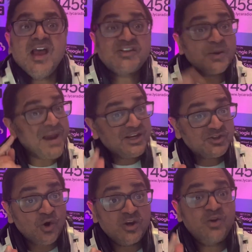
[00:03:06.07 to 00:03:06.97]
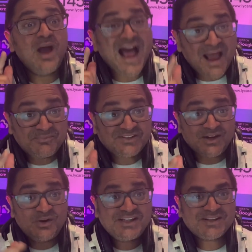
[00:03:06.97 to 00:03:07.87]
So make sure you
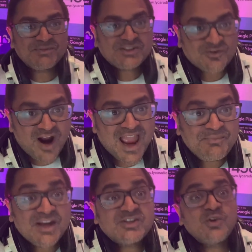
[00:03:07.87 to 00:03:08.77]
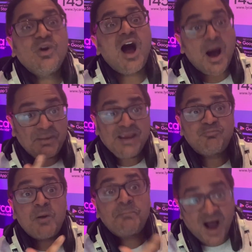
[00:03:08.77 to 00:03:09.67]
absolutely subscribe to
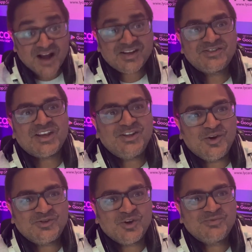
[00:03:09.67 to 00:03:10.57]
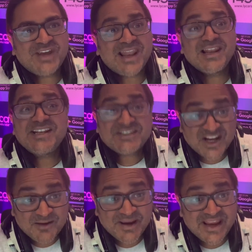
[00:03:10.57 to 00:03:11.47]
Abhay Prabhakar's YouTube channel. It's
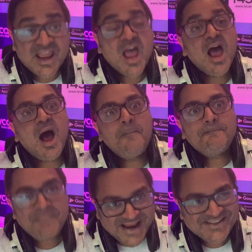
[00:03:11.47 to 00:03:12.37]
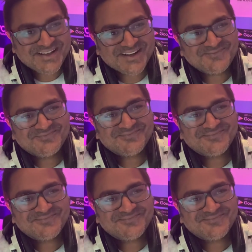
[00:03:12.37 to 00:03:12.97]
going to be amazing.